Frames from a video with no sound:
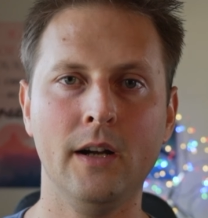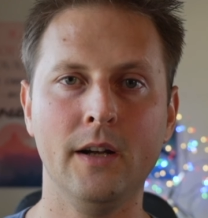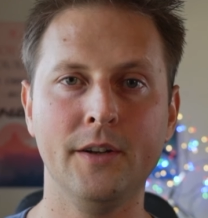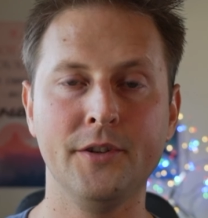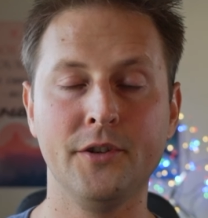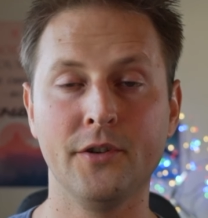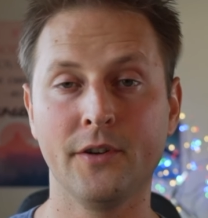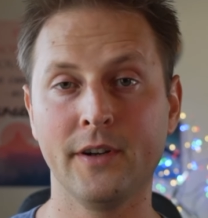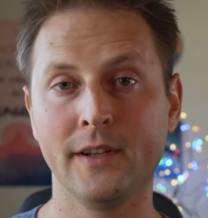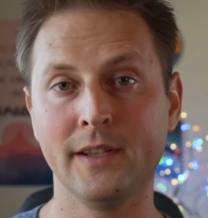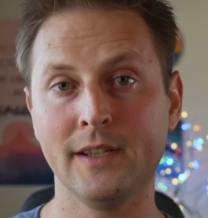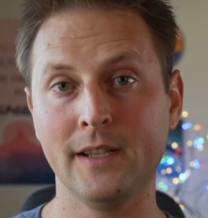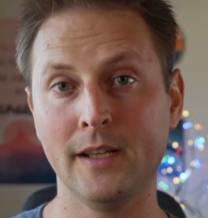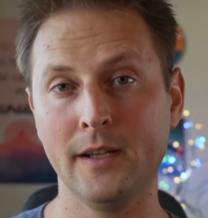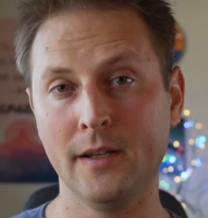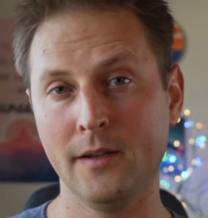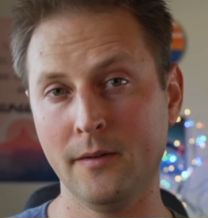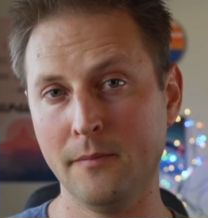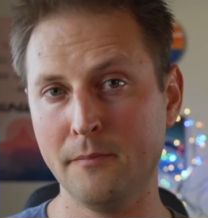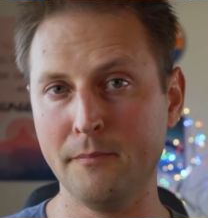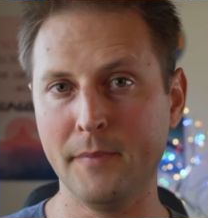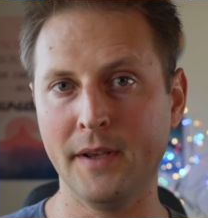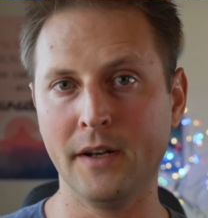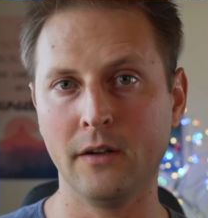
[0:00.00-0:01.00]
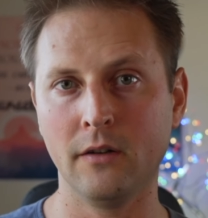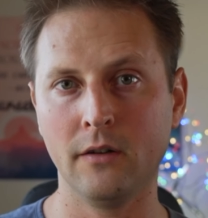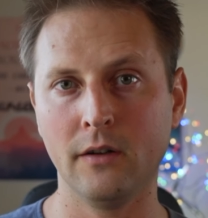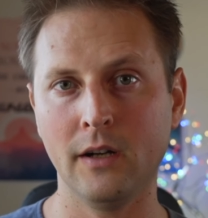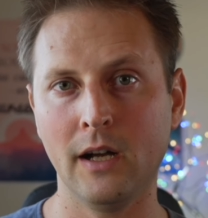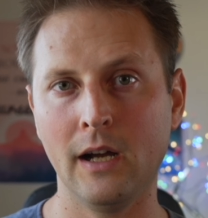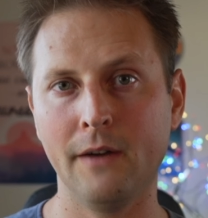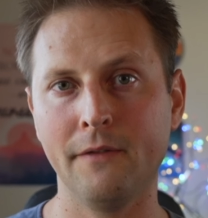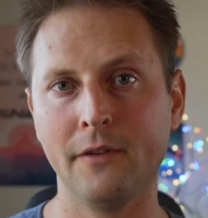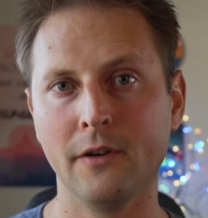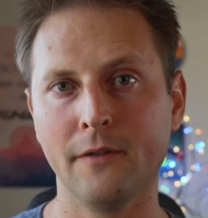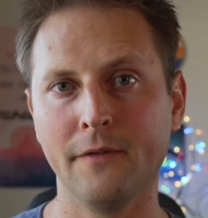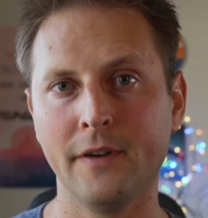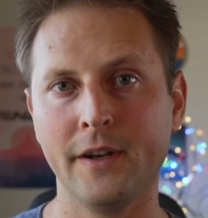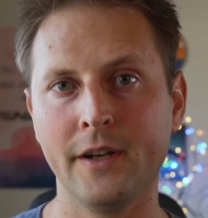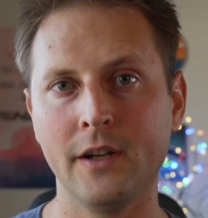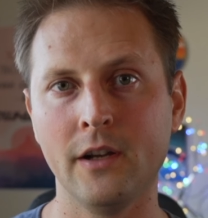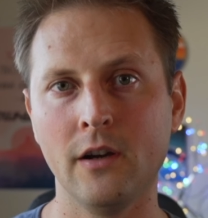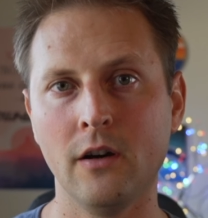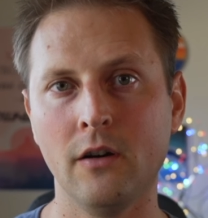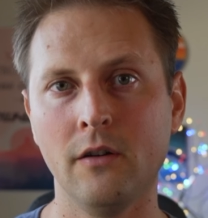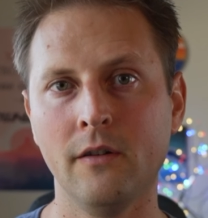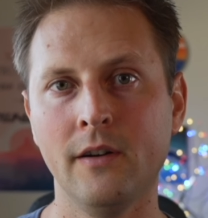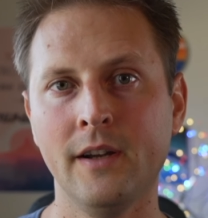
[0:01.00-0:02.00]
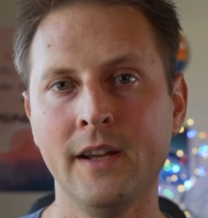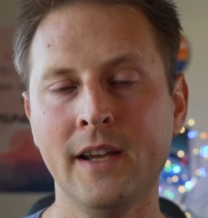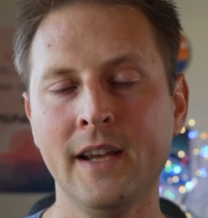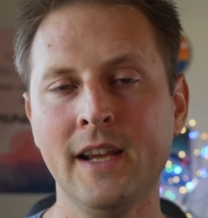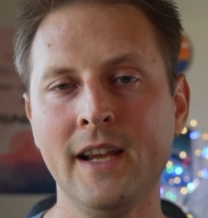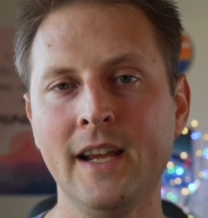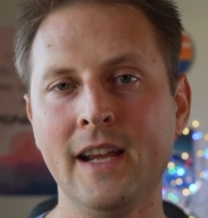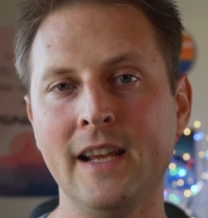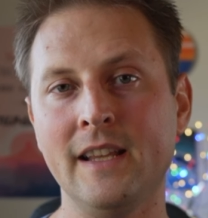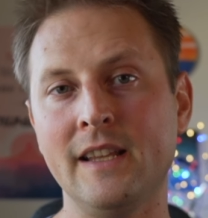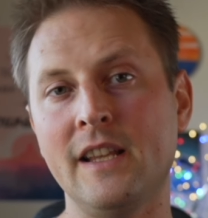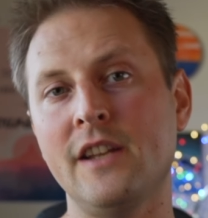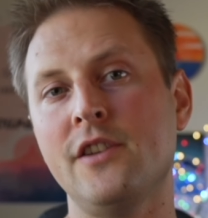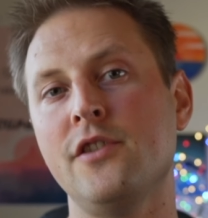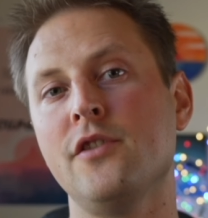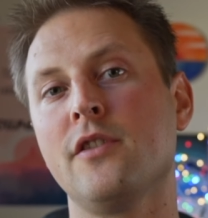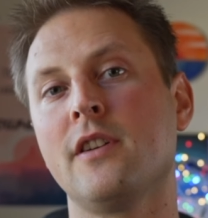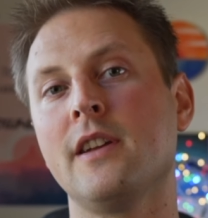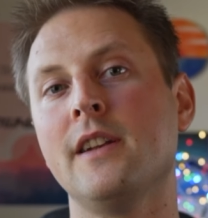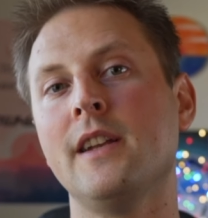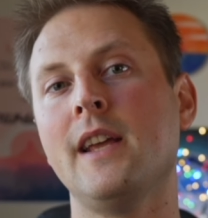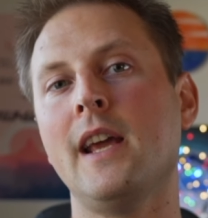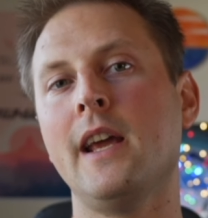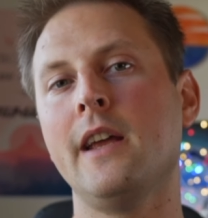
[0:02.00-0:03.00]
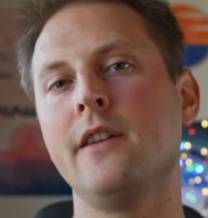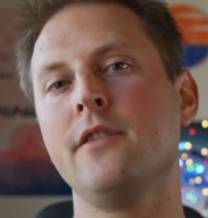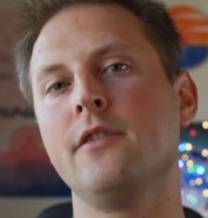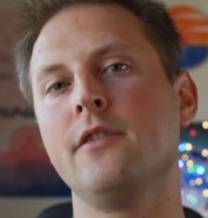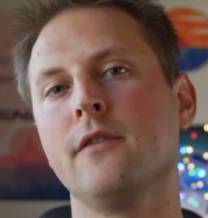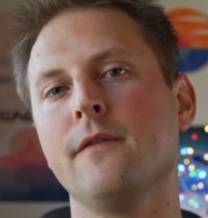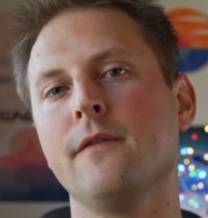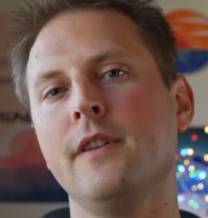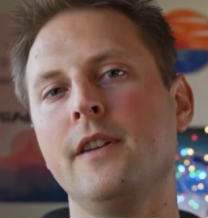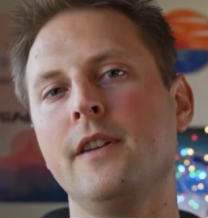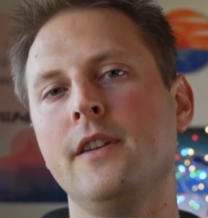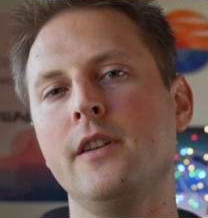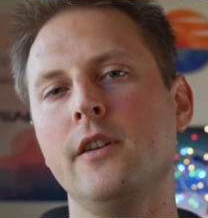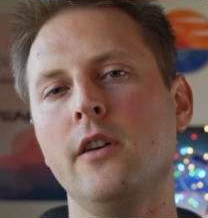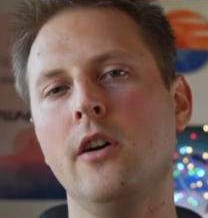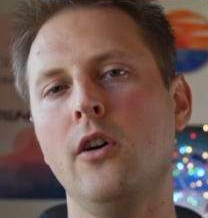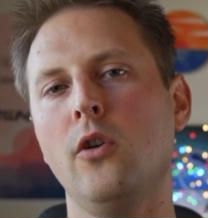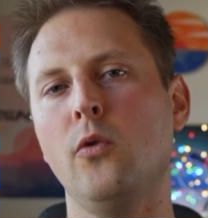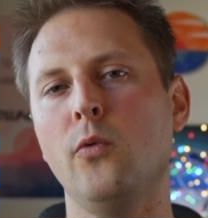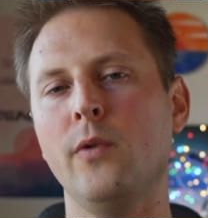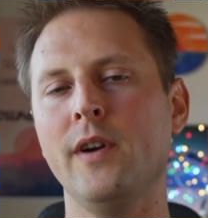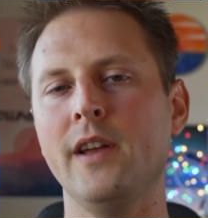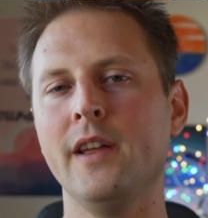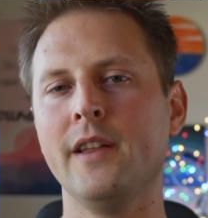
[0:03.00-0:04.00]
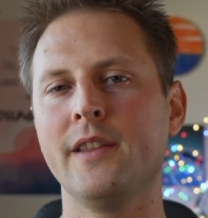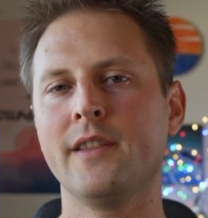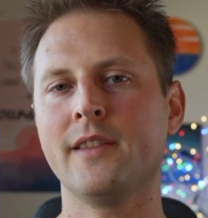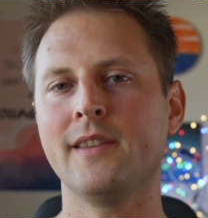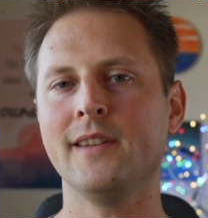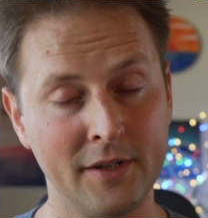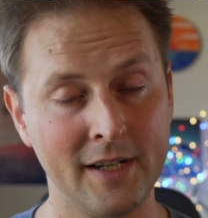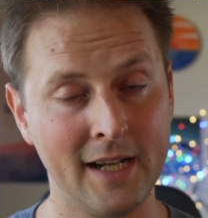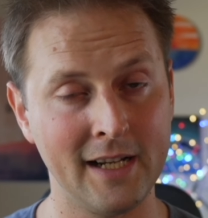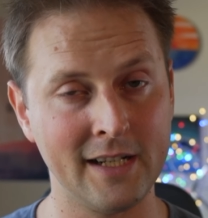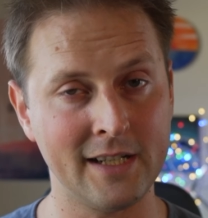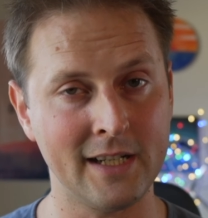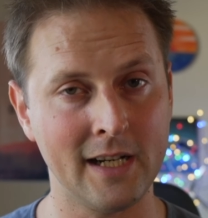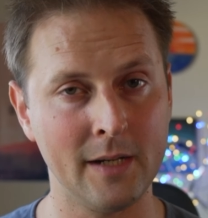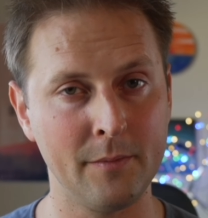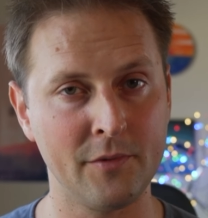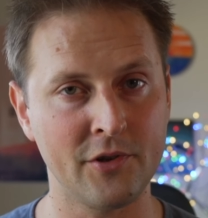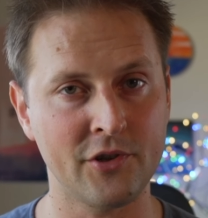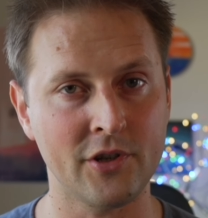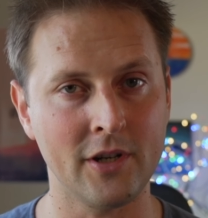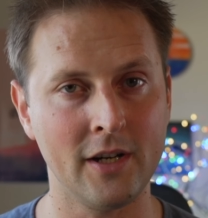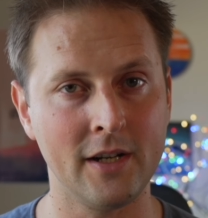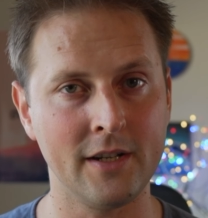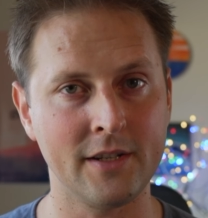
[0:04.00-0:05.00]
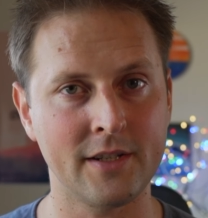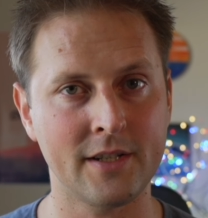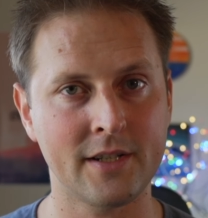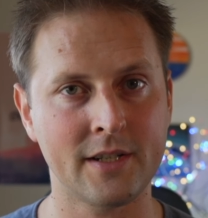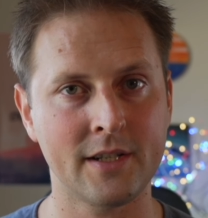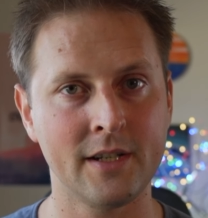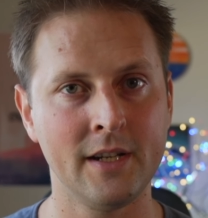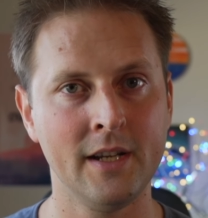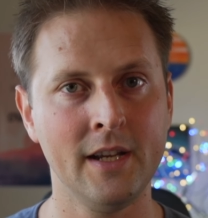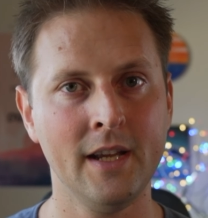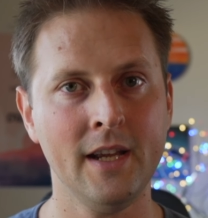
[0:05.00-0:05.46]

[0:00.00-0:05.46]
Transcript: during the middle of your video, and then you can end your video with nighttime shots.